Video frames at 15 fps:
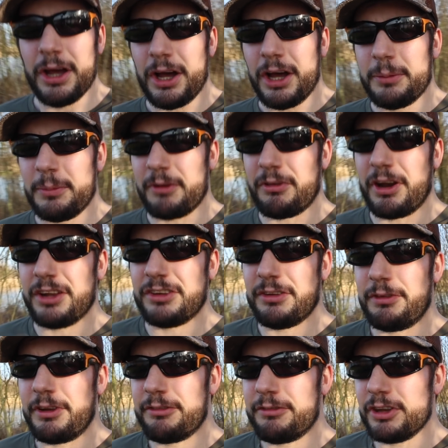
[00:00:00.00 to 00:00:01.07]
and
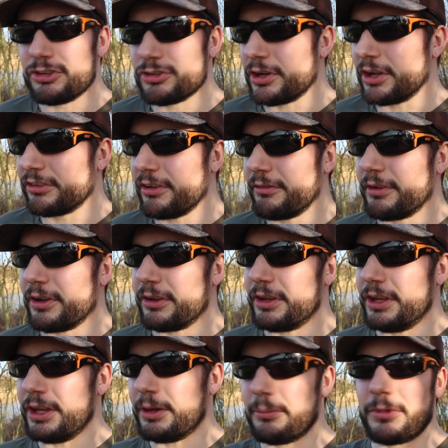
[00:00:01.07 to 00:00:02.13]
relatively featureless other than
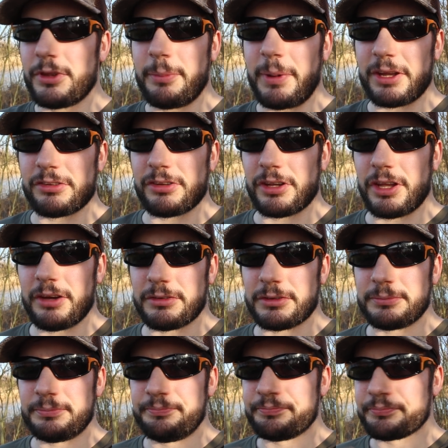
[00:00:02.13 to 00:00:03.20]
the banks I cover.